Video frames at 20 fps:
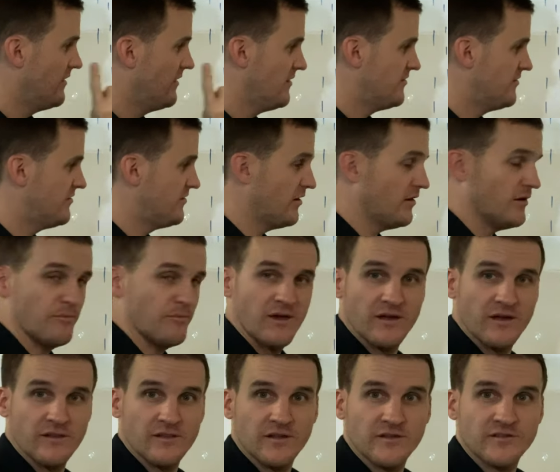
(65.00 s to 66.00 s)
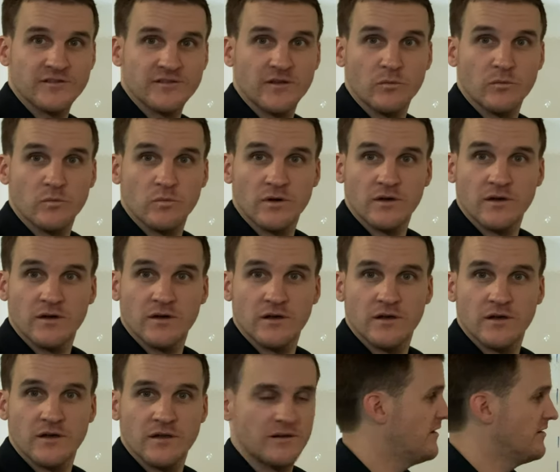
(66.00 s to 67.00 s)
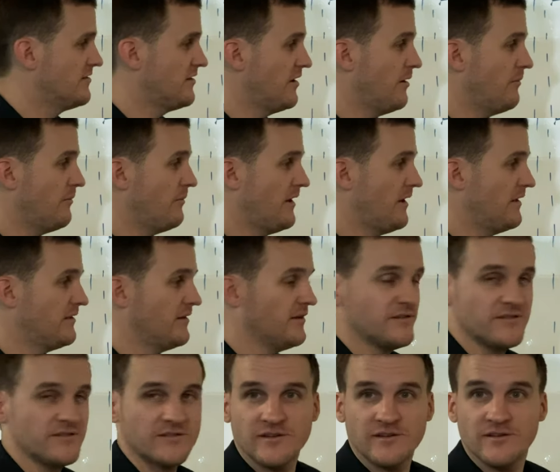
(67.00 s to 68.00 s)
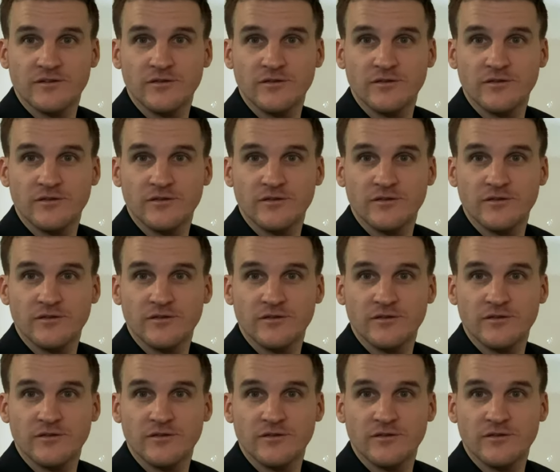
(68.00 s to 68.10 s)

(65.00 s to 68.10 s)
sub LLC 1, sub LLC